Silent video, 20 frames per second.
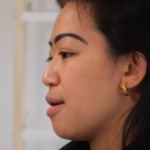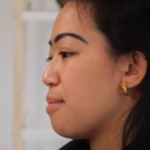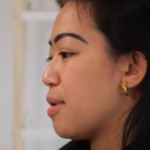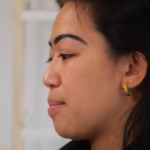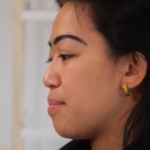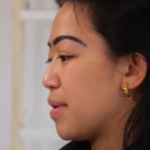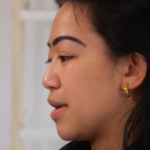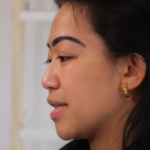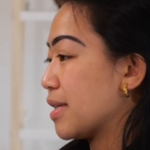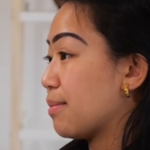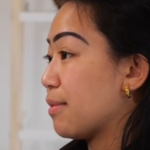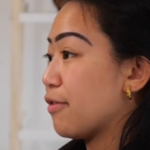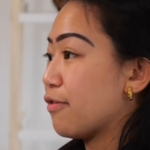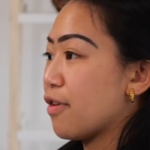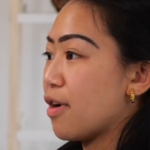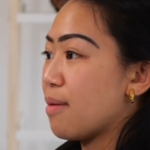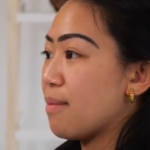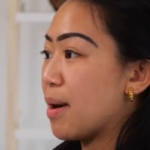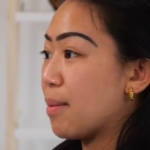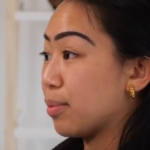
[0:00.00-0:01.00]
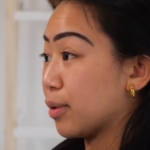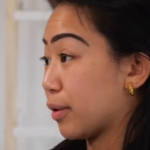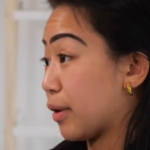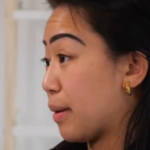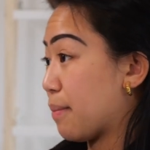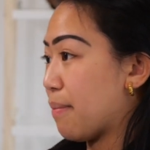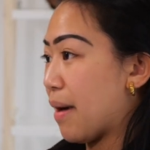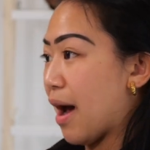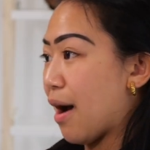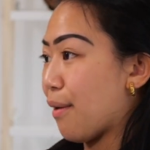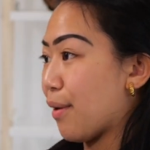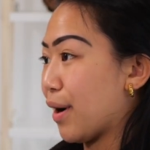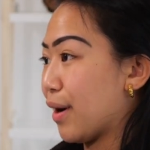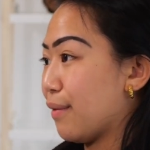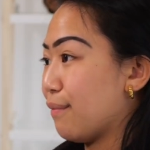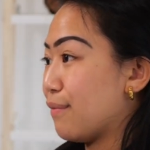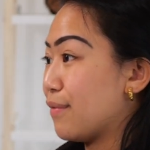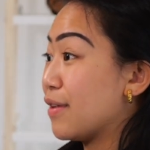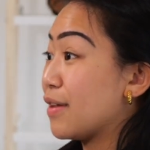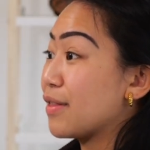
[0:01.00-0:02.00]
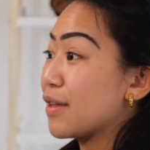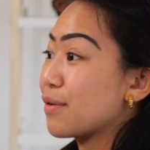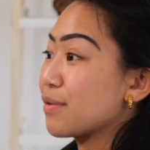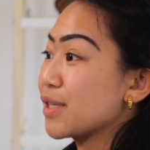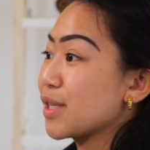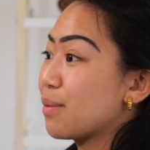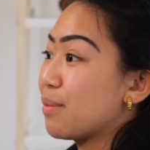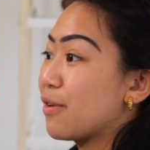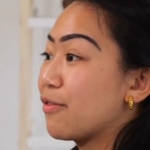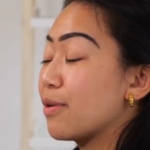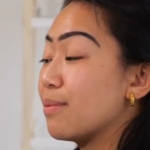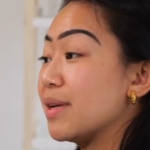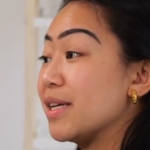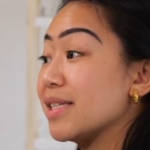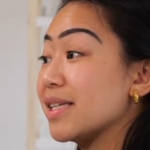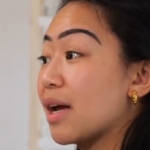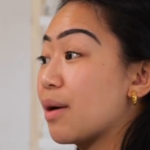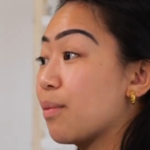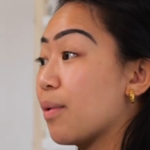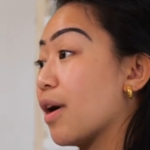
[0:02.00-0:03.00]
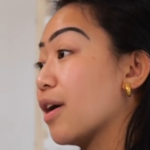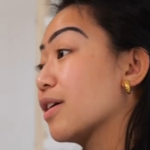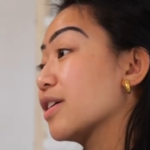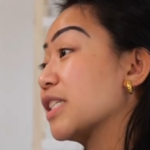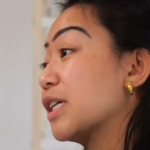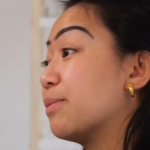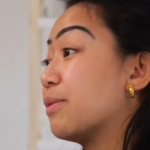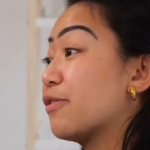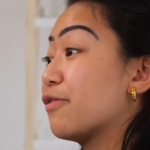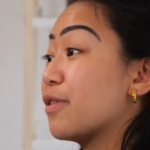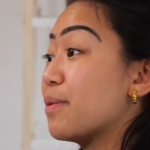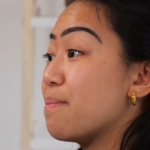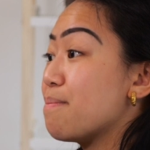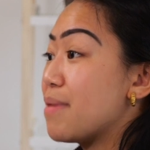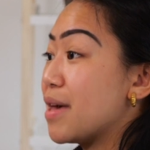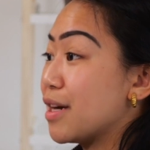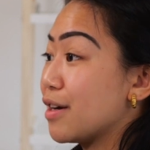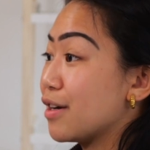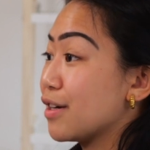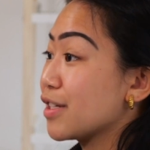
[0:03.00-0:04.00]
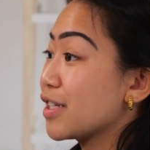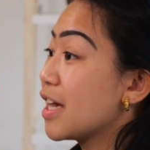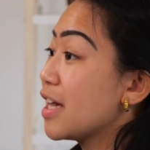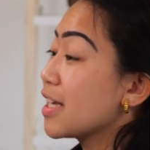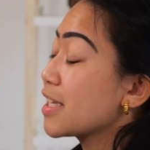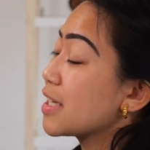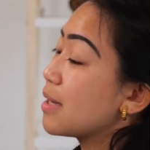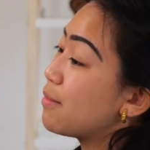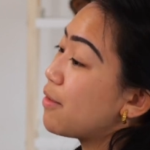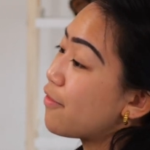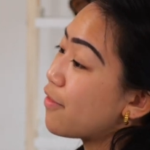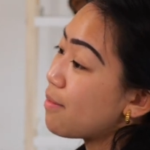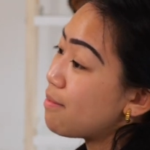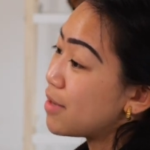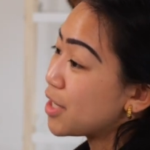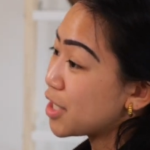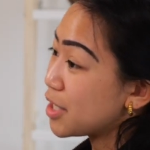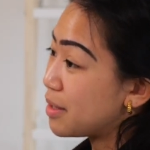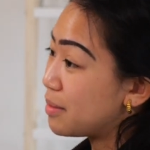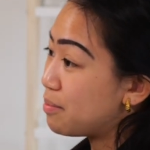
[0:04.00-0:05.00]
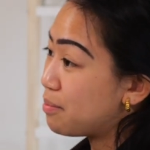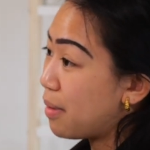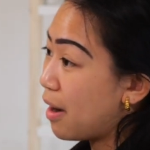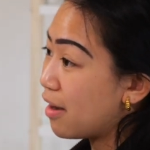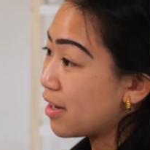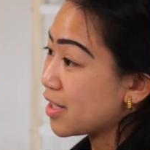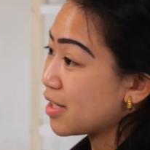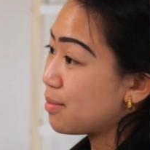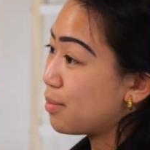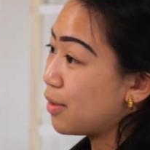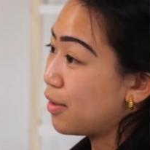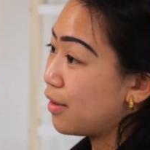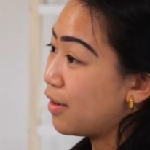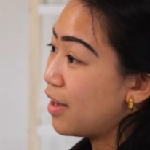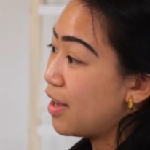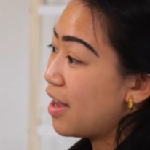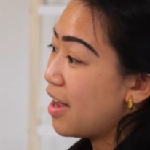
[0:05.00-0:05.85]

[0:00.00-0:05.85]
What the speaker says: but be someone from Employed in Power. And then there was someone from Eastside Work, someone from Binners, someone from Mission Possible.